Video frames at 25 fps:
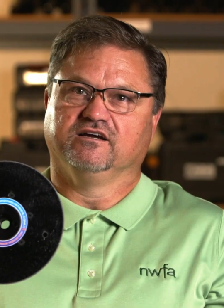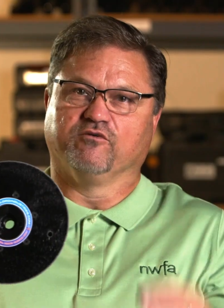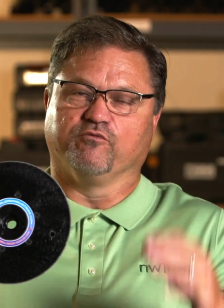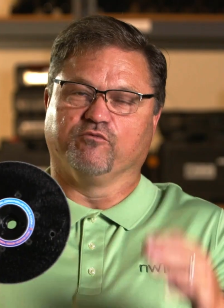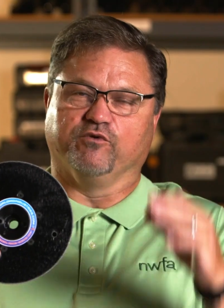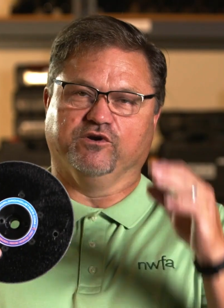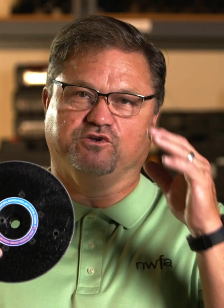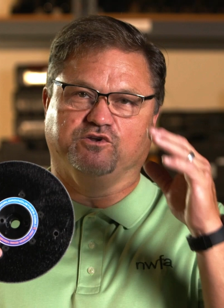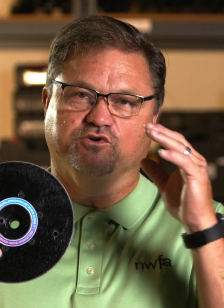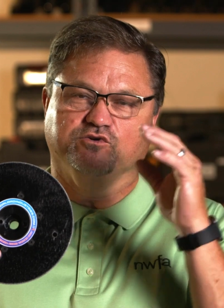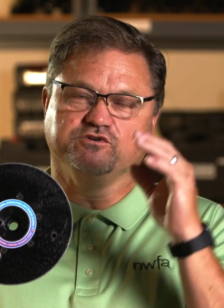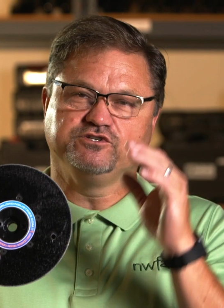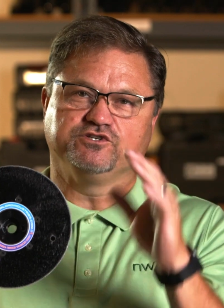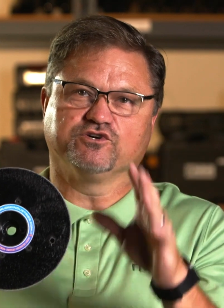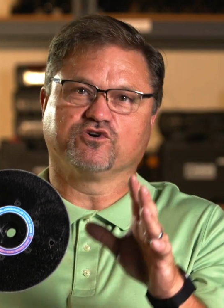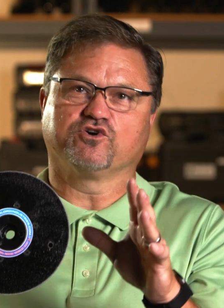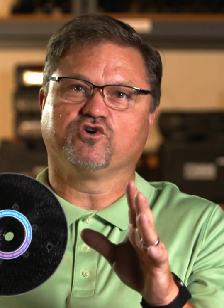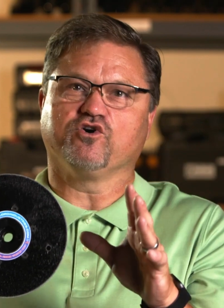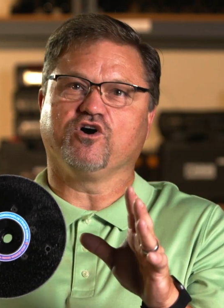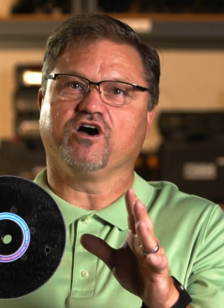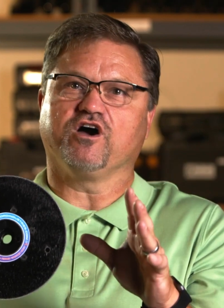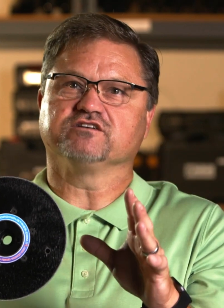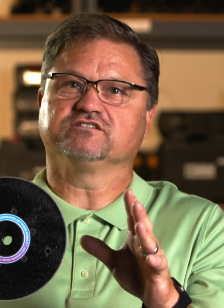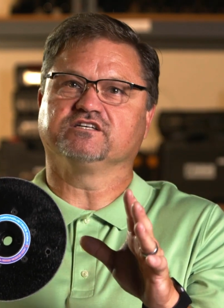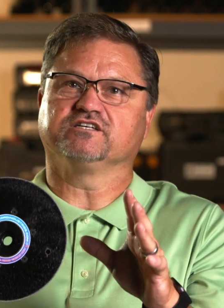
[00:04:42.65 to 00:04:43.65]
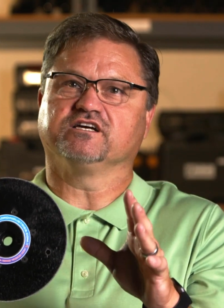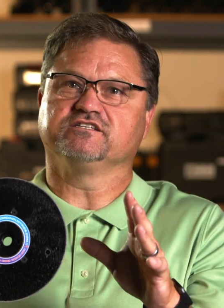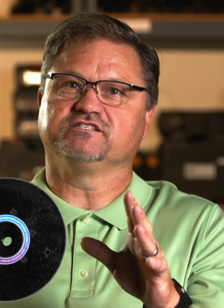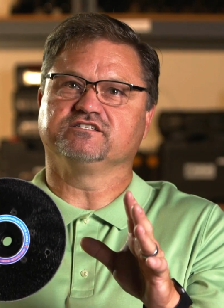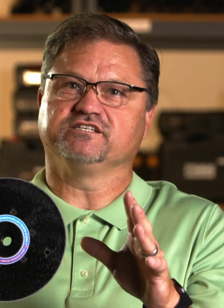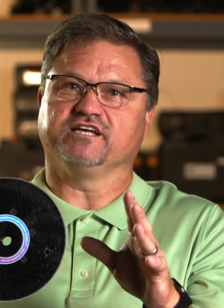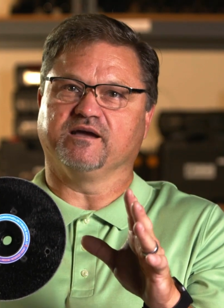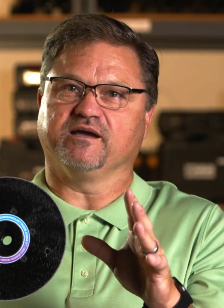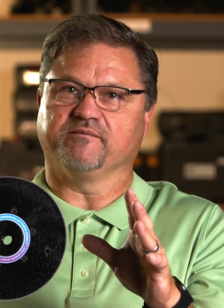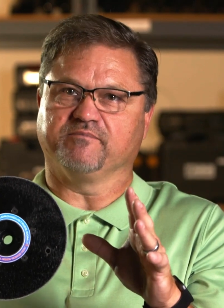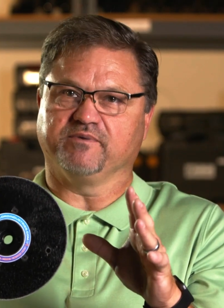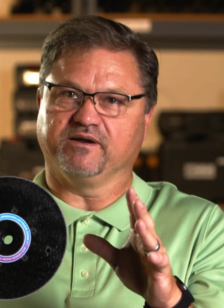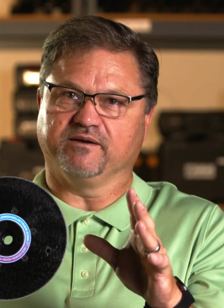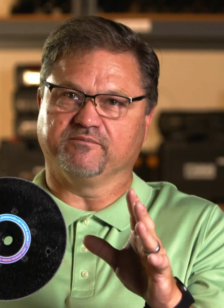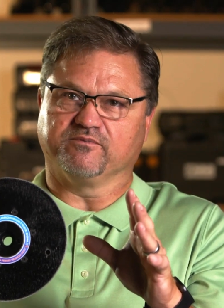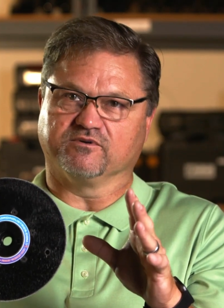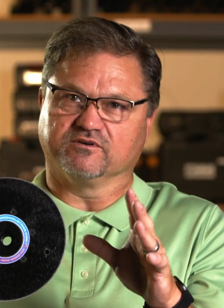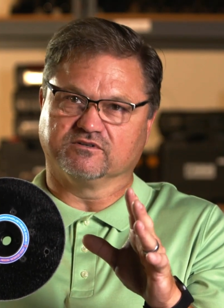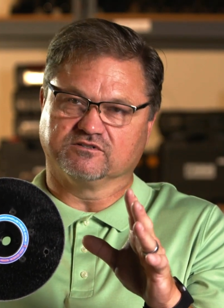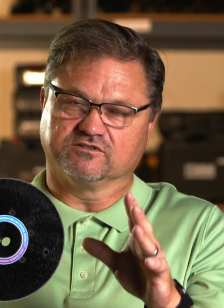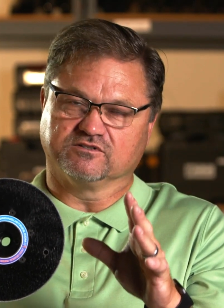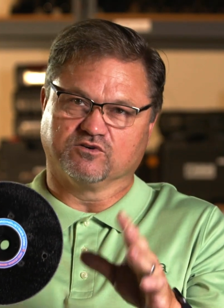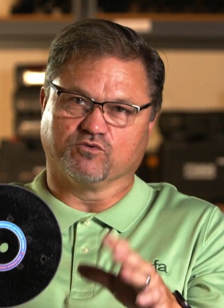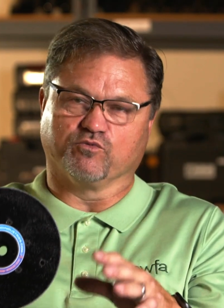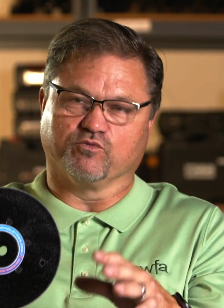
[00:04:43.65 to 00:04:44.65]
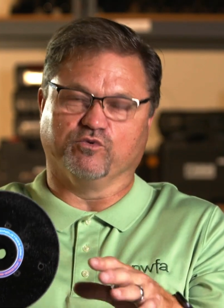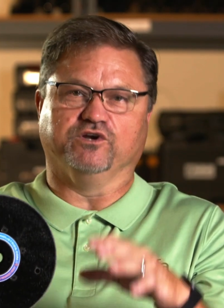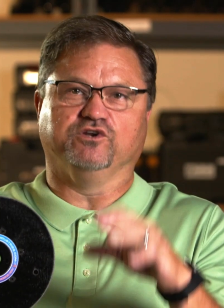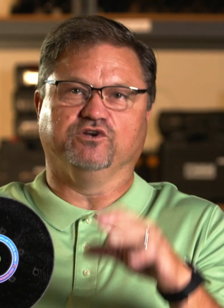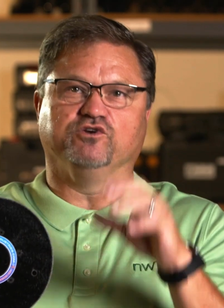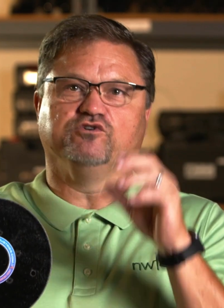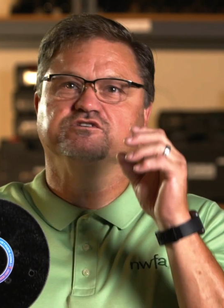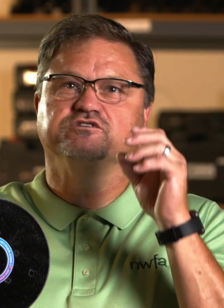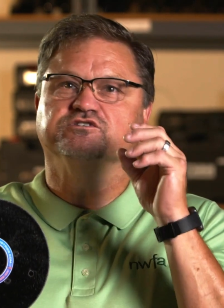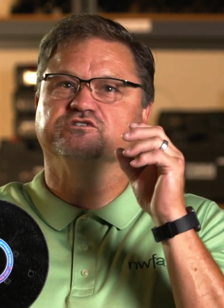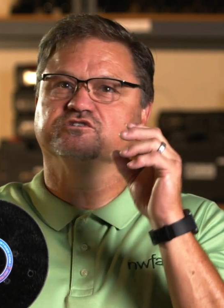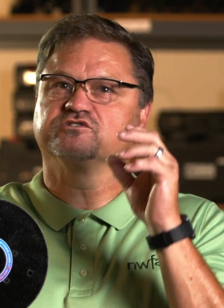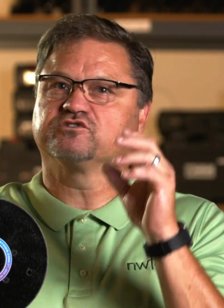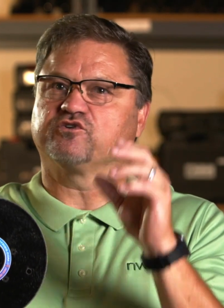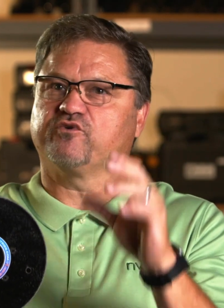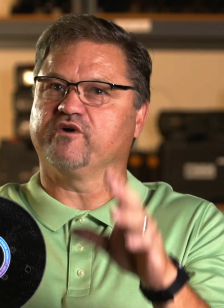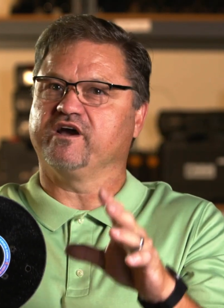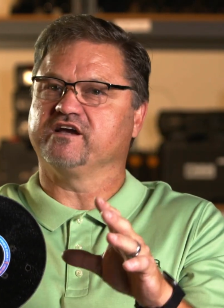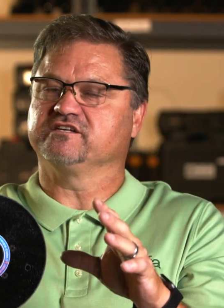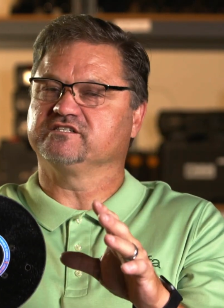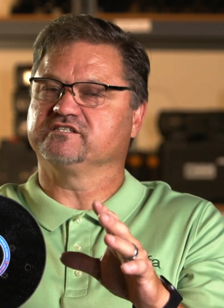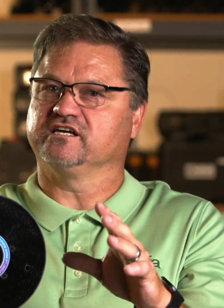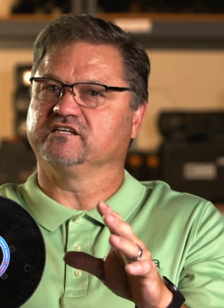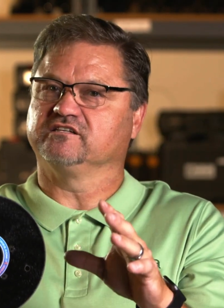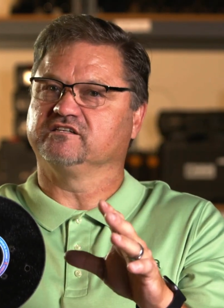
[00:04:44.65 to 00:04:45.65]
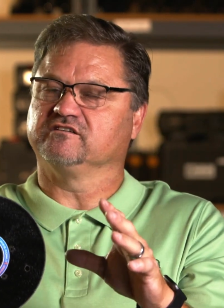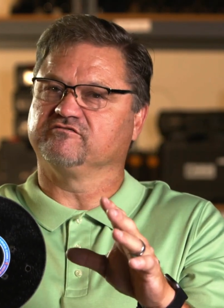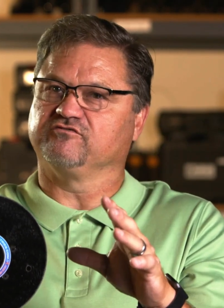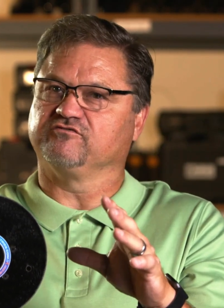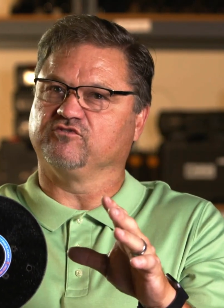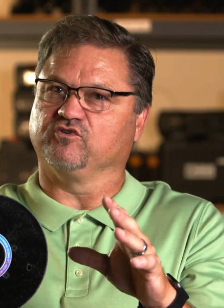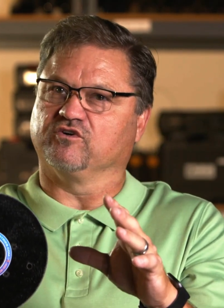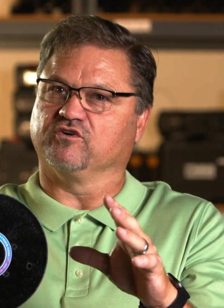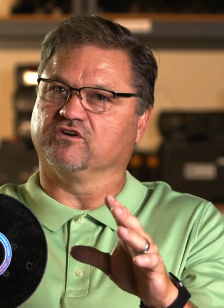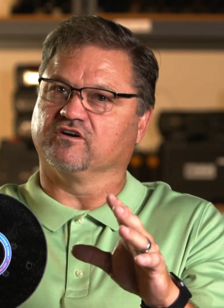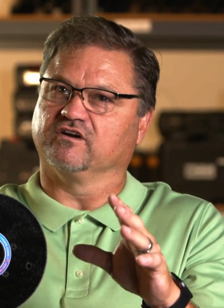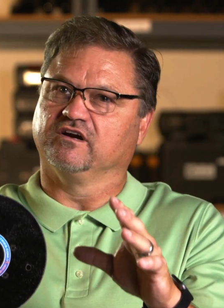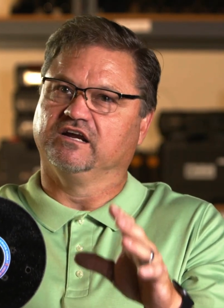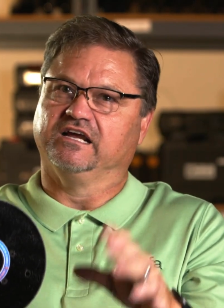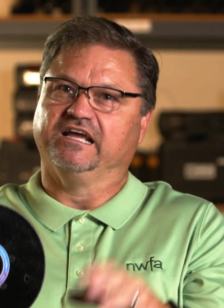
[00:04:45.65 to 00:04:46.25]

reduce your cost on sandpaper, reduce your scratch on the floor,